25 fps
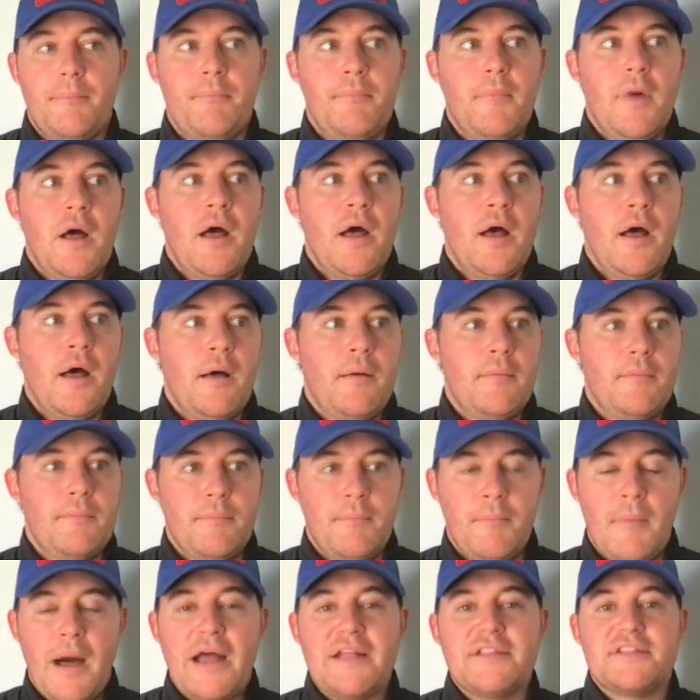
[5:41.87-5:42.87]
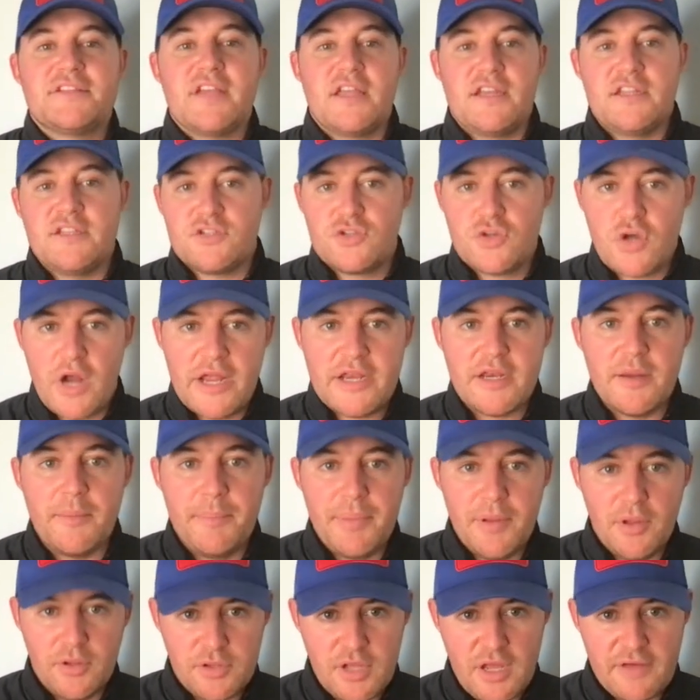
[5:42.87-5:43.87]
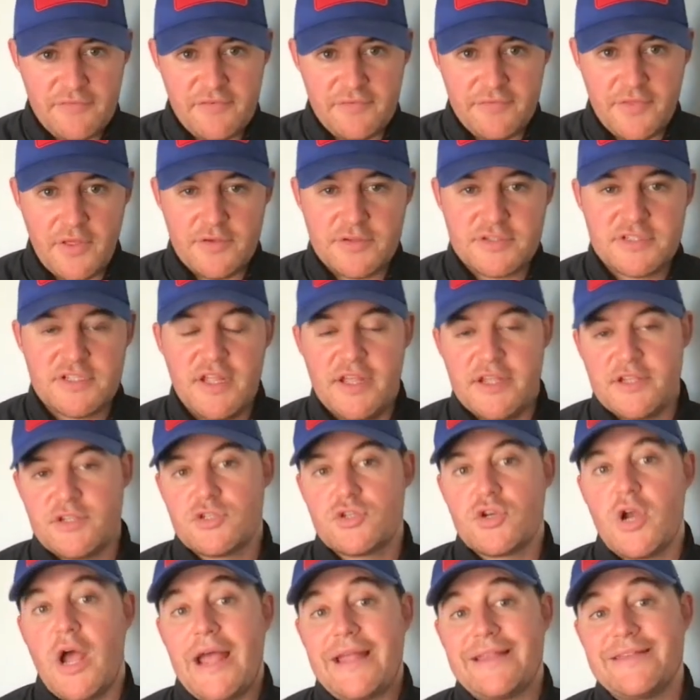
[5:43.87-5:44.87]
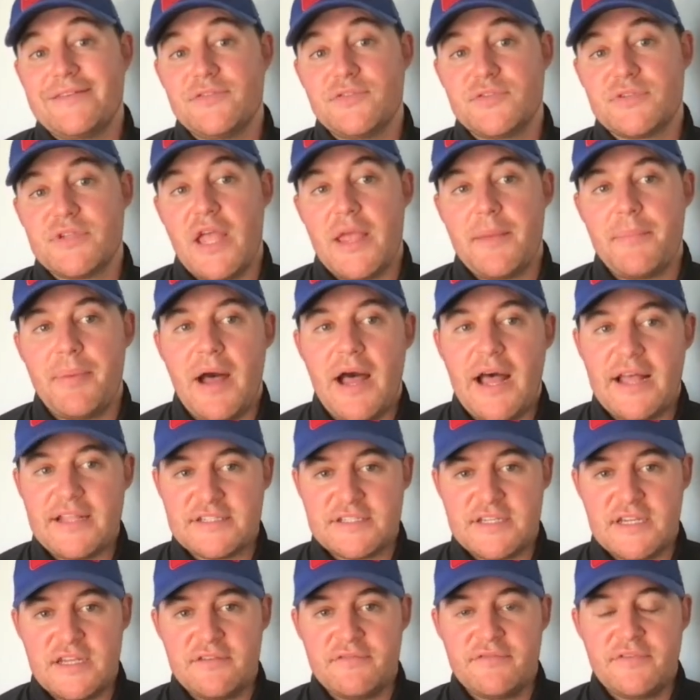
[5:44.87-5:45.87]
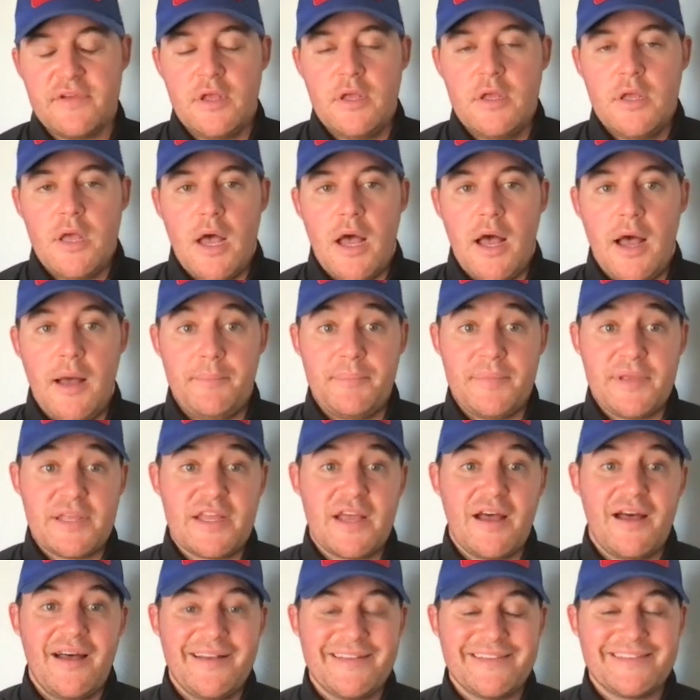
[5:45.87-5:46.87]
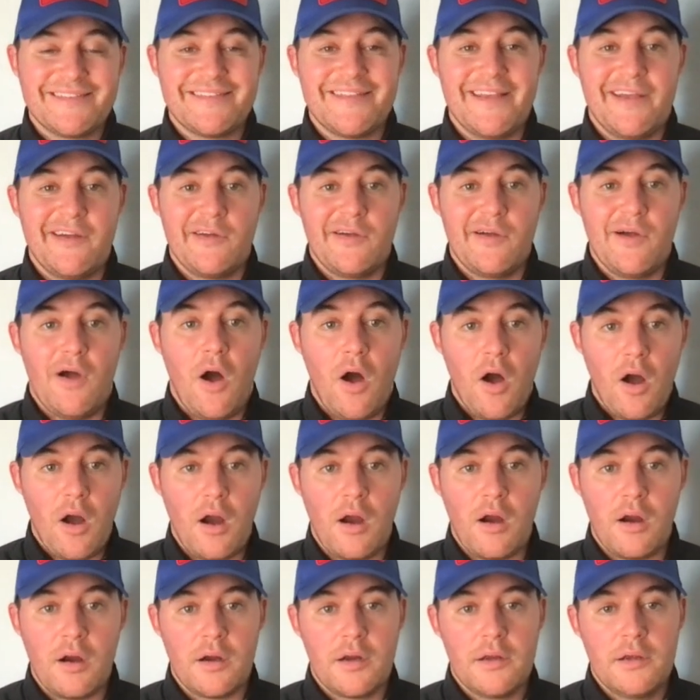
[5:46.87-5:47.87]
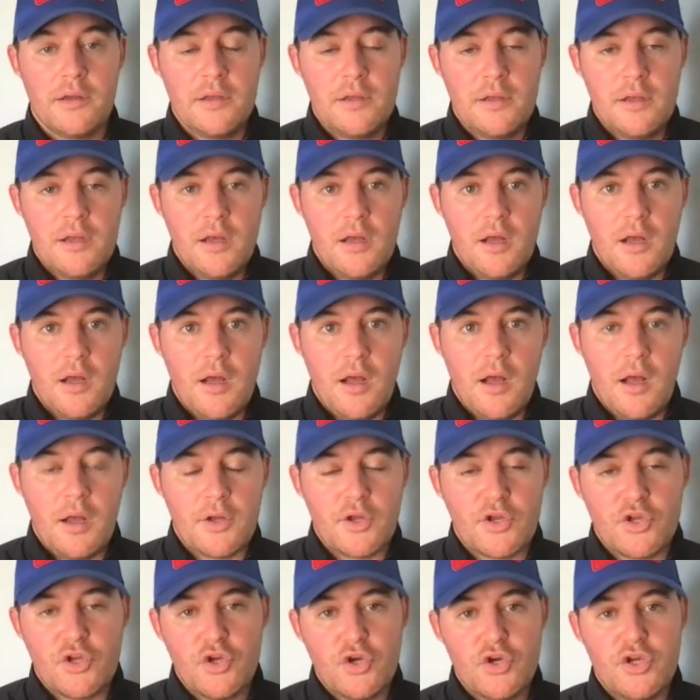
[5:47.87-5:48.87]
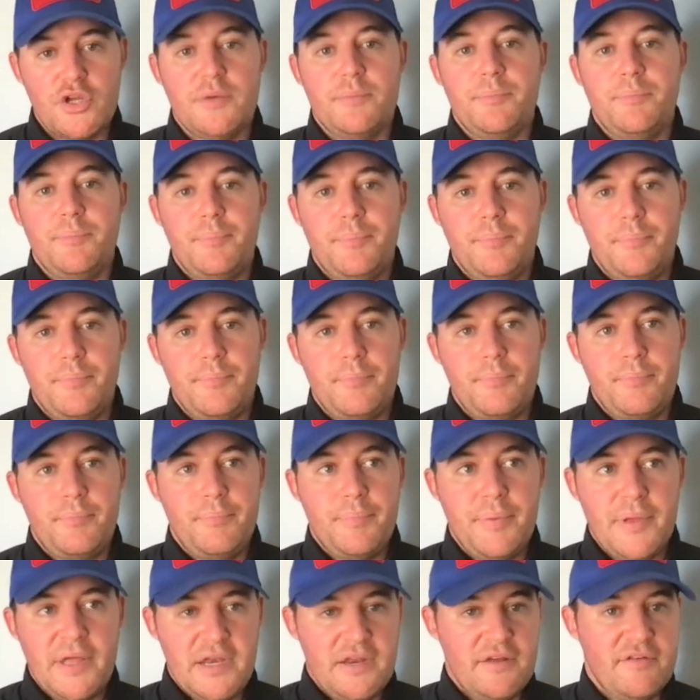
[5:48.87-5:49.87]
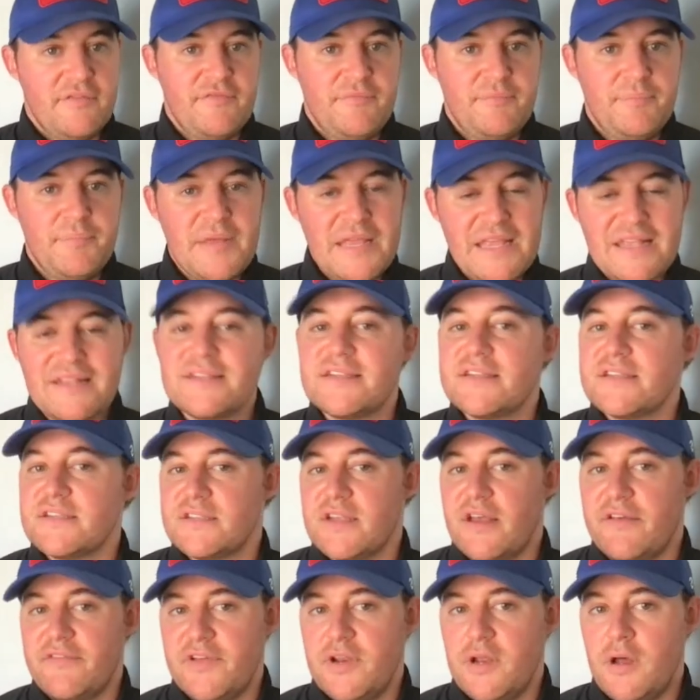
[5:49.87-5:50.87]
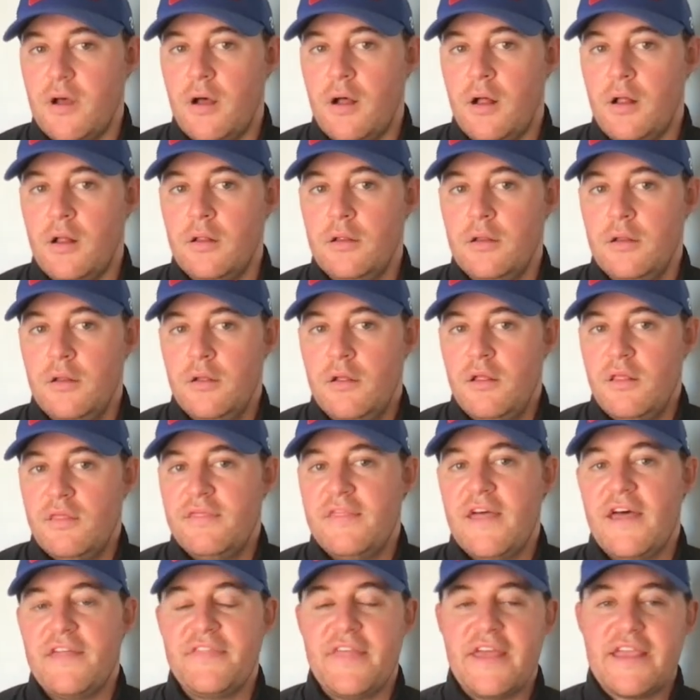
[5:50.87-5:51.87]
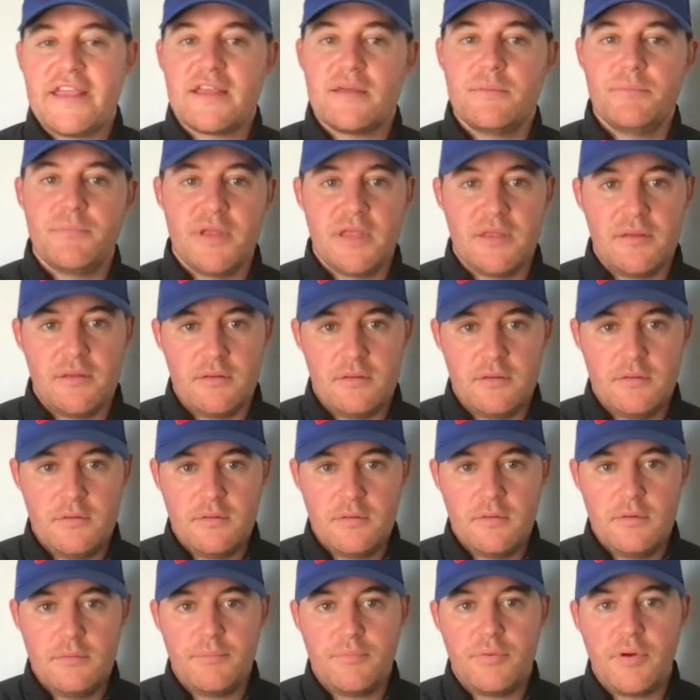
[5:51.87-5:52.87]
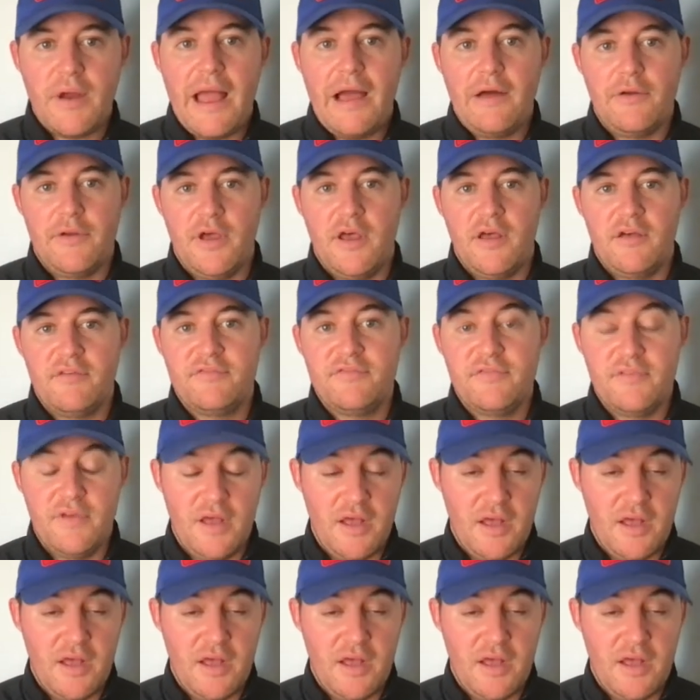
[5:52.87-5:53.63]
mindset, is trying to build off of those things, trying to stay positive because there are a good bit of pieces of it all that they can be proud of,